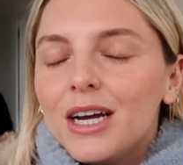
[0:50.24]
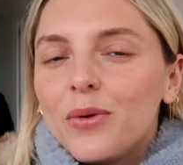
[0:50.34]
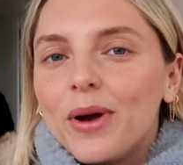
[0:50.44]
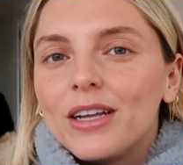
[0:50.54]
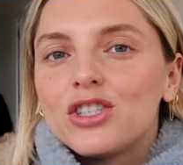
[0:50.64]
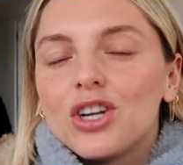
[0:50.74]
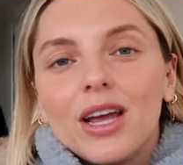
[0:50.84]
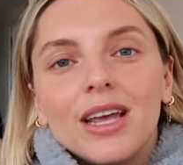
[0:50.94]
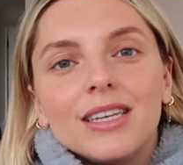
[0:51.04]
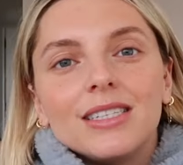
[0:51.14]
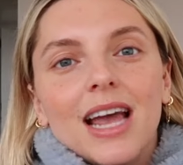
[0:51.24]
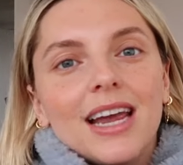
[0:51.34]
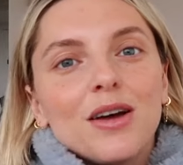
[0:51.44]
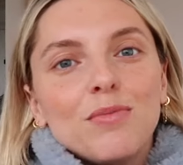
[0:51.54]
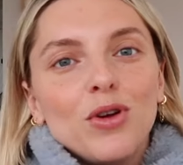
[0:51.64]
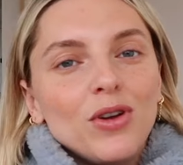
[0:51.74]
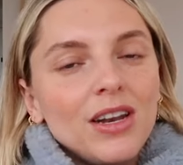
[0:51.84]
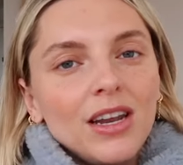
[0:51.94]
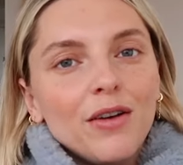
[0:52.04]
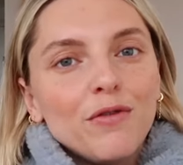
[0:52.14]
which is a
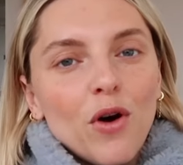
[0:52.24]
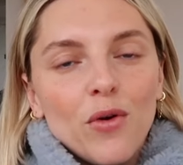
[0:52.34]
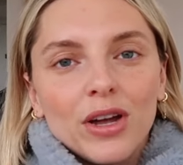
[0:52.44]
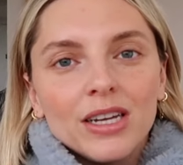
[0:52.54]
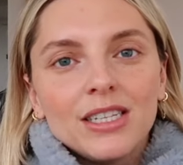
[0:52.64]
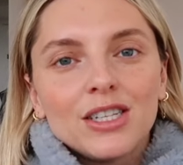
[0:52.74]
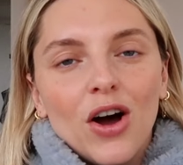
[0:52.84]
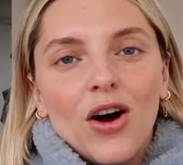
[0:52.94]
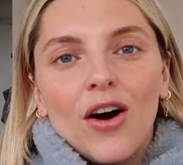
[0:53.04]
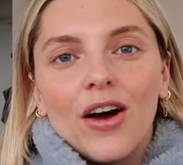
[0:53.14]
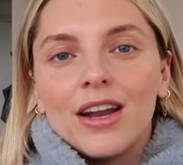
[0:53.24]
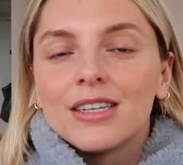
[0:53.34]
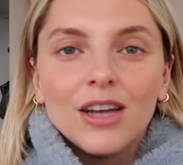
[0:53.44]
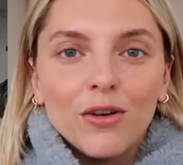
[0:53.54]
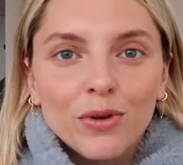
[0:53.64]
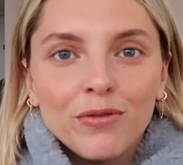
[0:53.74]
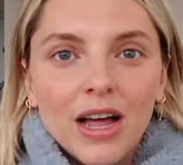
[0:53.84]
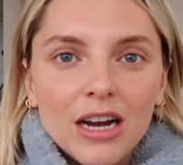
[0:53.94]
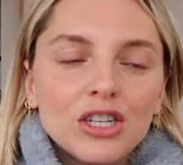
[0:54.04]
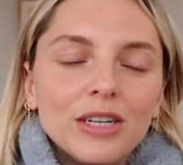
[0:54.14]
community focused on
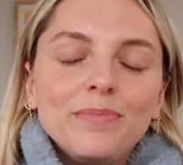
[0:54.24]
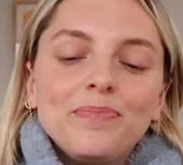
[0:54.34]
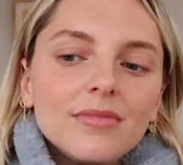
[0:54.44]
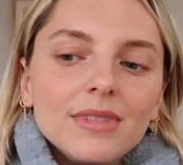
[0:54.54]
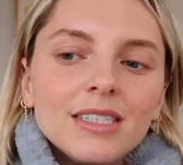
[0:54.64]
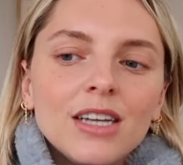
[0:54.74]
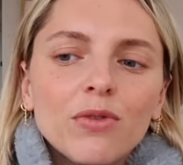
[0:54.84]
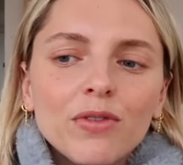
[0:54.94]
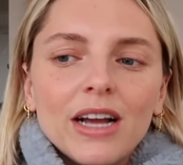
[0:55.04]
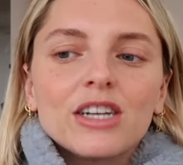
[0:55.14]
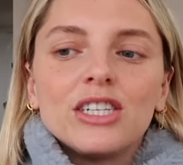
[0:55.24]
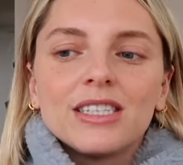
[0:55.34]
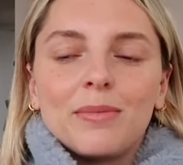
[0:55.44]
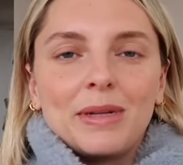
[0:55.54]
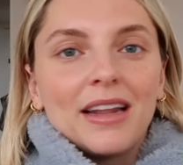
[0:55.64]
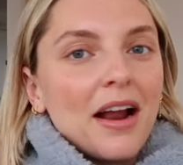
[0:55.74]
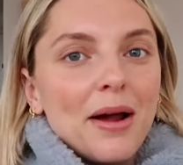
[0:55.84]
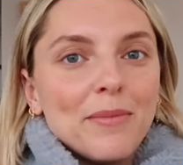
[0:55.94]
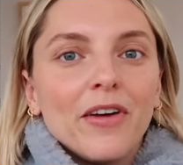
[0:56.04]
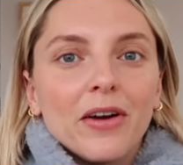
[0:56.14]
self-reflection. Self-reflection is something that
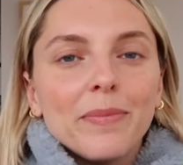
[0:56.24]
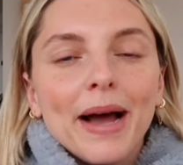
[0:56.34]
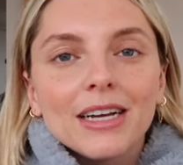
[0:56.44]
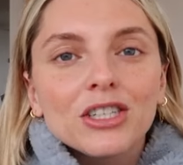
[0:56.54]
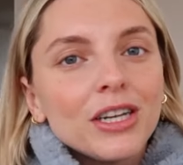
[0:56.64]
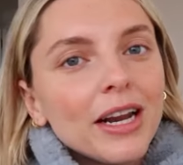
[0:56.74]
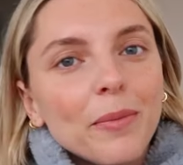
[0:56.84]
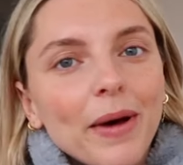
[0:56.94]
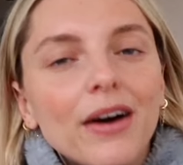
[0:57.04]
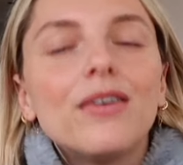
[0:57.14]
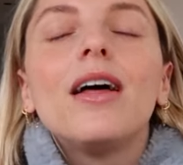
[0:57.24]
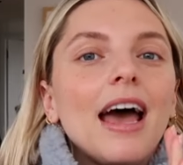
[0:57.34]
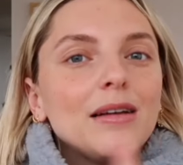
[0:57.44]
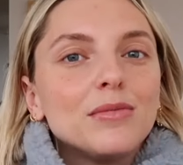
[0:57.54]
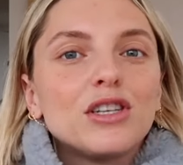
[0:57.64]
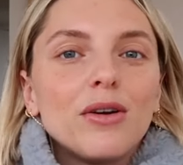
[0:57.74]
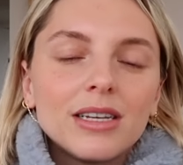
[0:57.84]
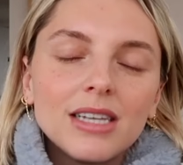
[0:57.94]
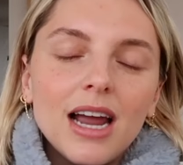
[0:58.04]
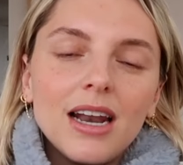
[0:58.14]
I'm very passionate about, and I'm so
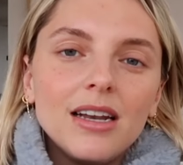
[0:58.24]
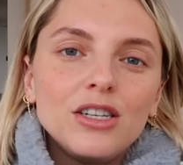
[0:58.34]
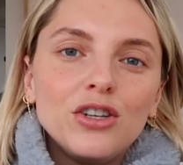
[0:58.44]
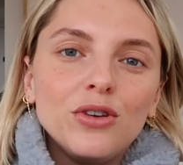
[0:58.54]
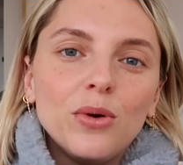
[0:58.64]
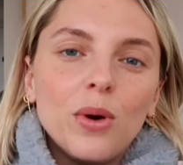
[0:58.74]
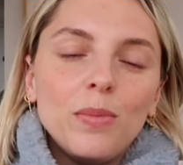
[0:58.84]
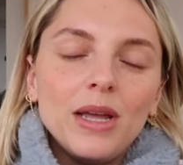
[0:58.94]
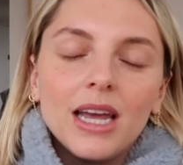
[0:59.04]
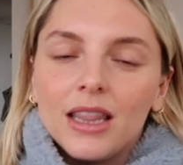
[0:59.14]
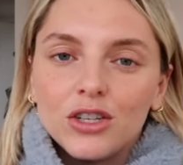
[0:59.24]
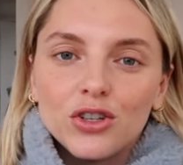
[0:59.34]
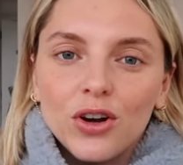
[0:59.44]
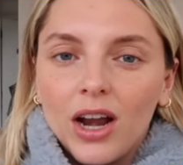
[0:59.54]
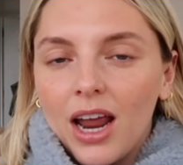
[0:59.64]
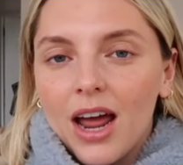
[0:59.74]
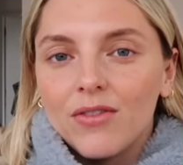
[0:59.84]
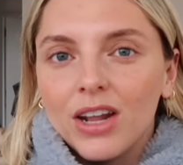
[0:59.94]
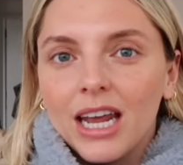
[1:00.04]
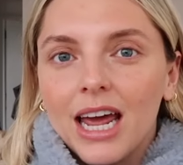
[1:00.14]
excited to begin the journey and
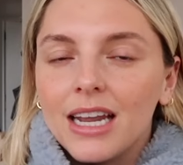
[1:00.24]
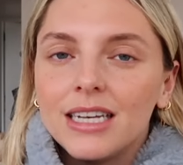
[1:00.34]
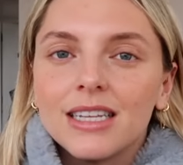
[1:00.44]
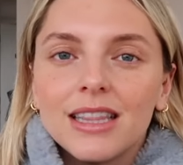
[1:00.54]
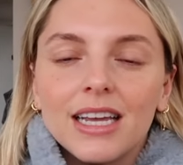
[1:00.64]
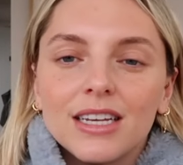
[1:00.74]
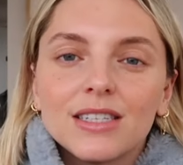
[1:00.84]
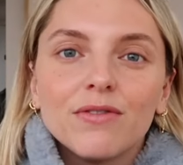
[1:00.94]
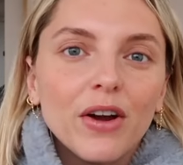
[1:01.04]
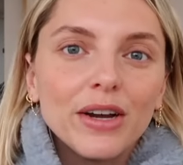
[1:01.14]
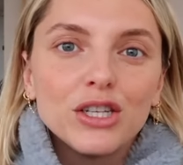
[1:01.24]
really get into things very